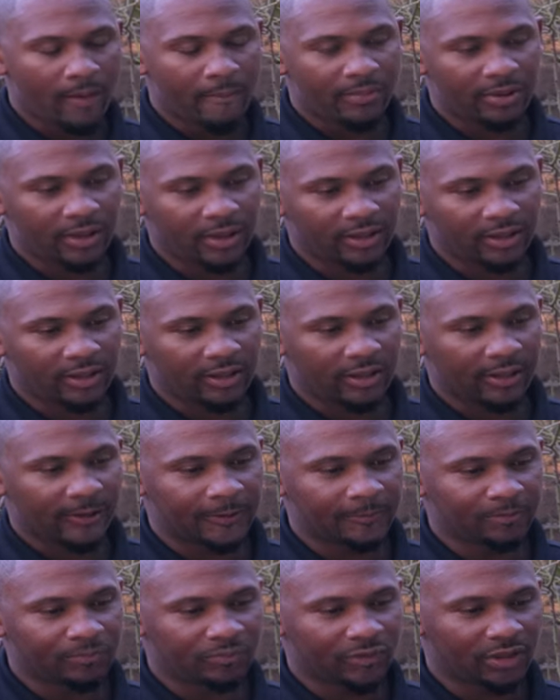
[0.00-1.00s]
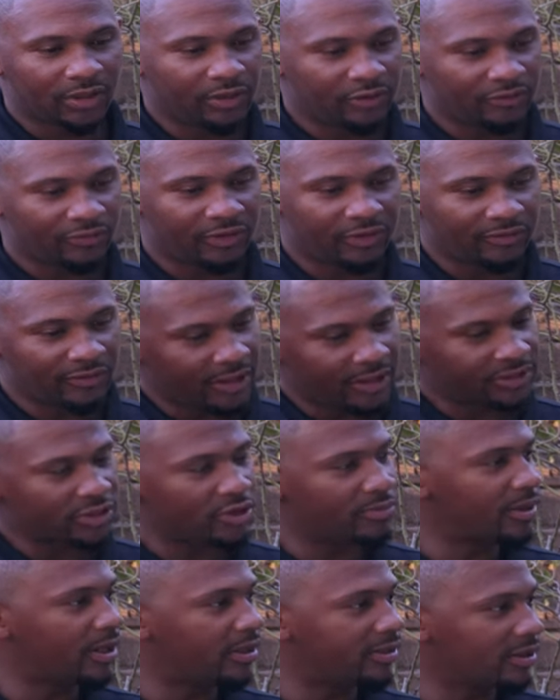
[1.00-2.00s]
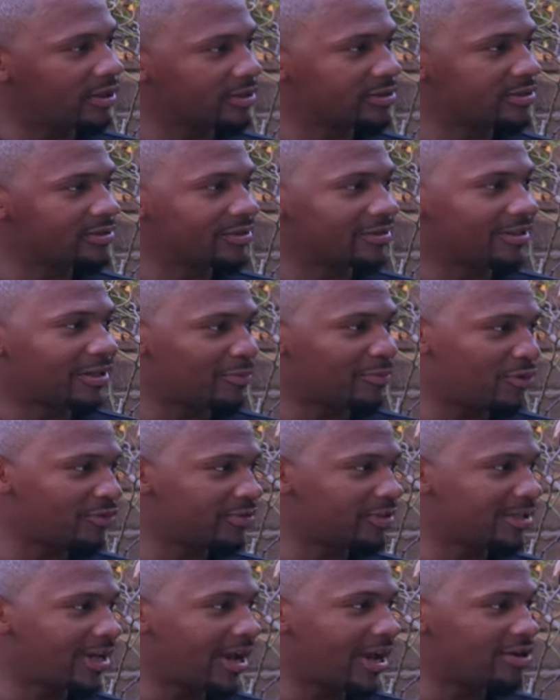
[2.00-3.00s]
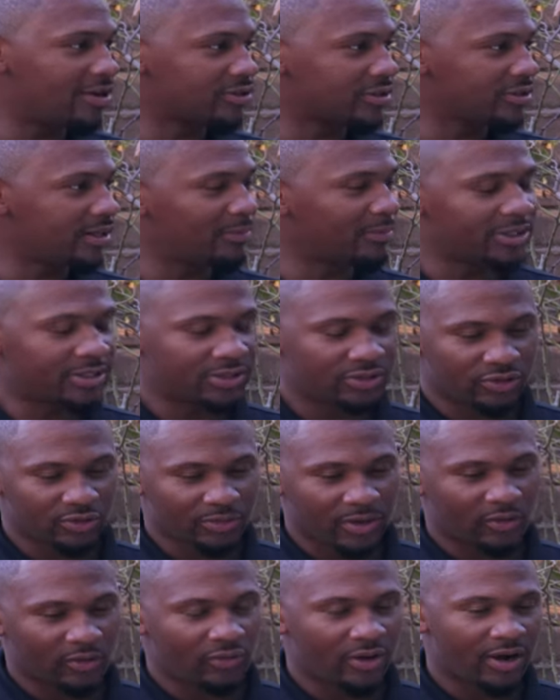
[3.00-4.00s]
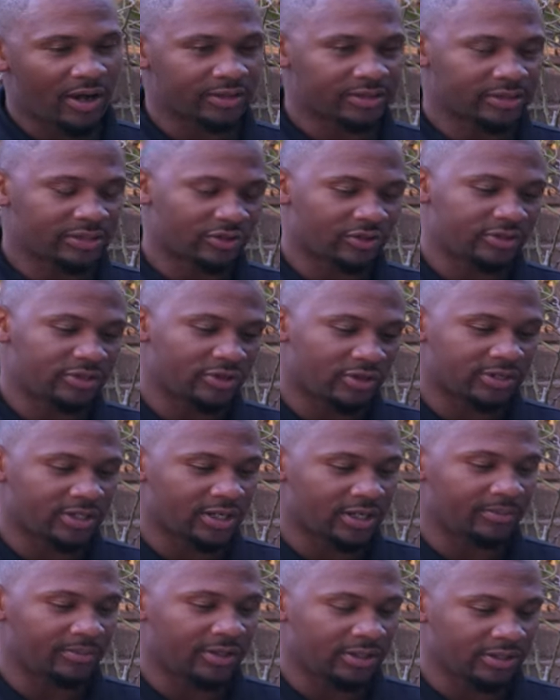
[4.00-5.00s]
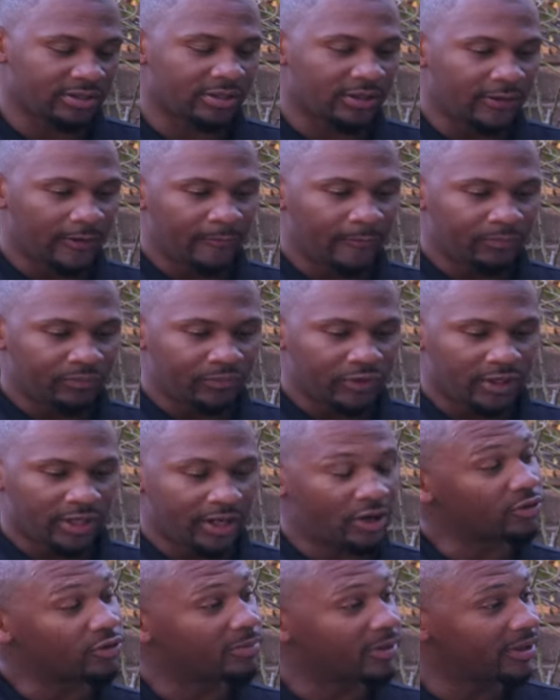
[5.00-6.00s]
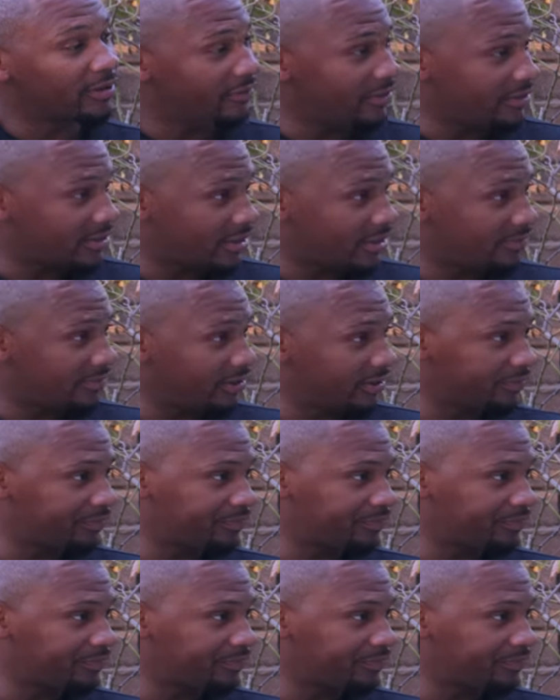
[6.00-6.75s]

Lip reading: But the vet told me, you know, come over to the house and let me teach you about wine. So he started telling me the health benefits of it.